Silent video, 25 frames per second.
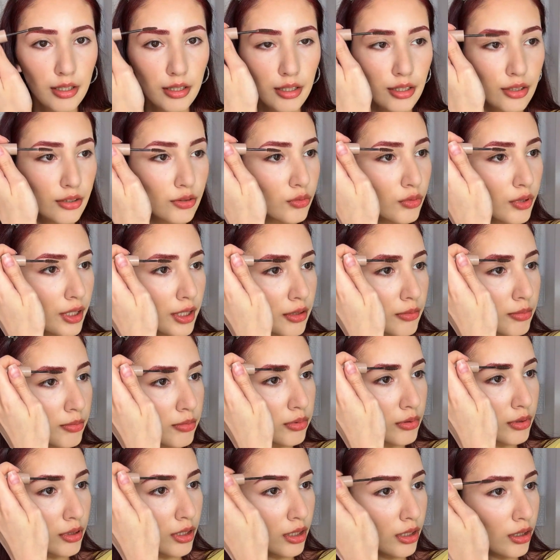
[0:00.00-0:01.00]
in red
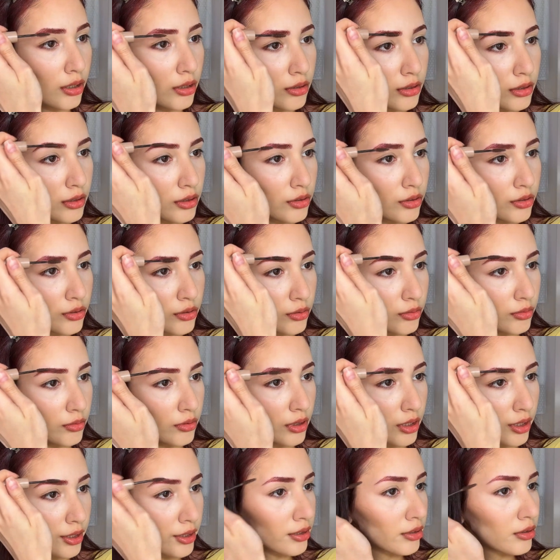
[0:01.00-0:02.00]
brown to
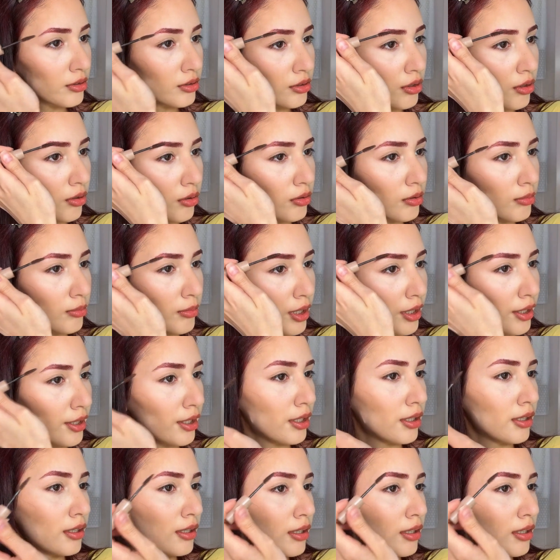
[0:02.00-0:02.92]
like tone my